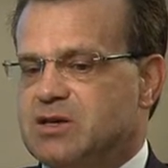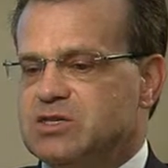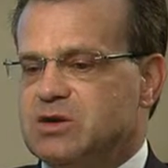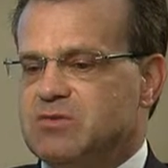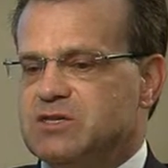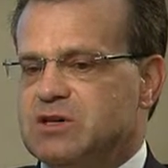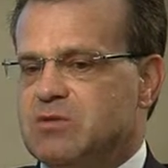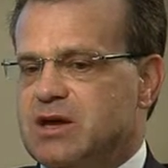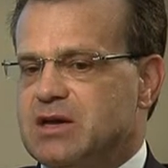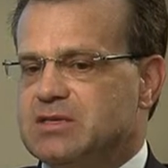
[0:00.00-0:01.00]
So if
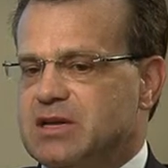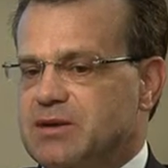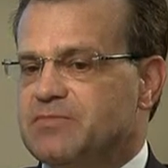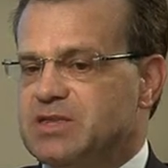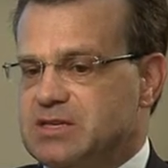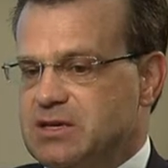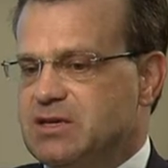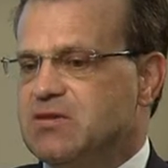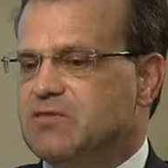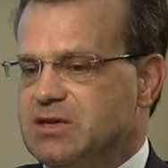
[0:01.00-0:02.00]
someone has a
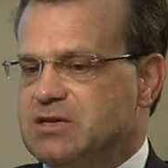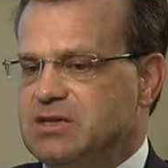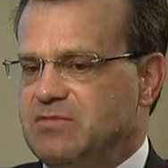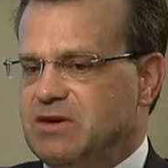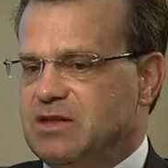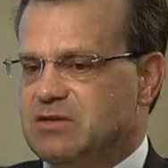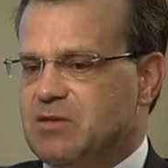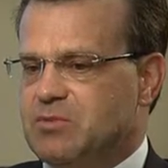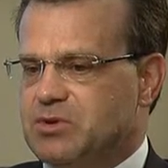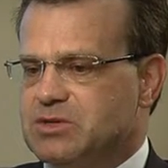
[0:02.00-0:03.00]
significant deep vein
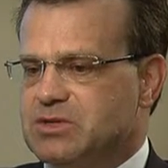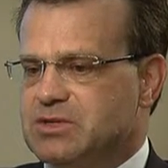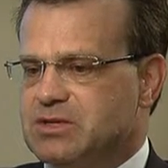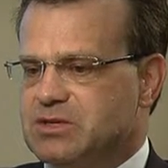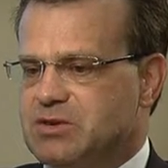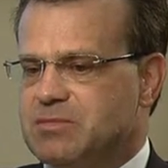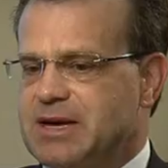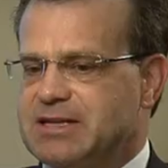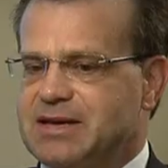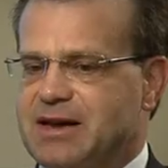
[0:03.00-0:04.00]
thrombosis, and so I'm
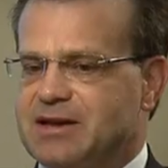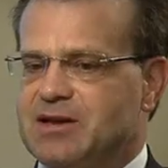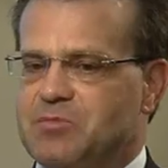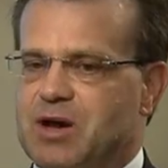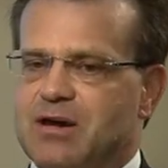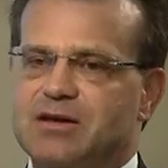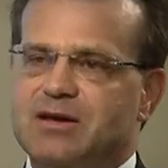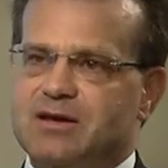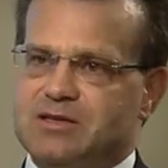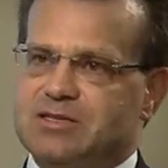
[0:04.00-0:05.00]
not talking about
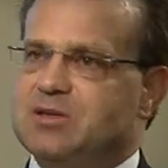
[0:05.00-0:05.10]
a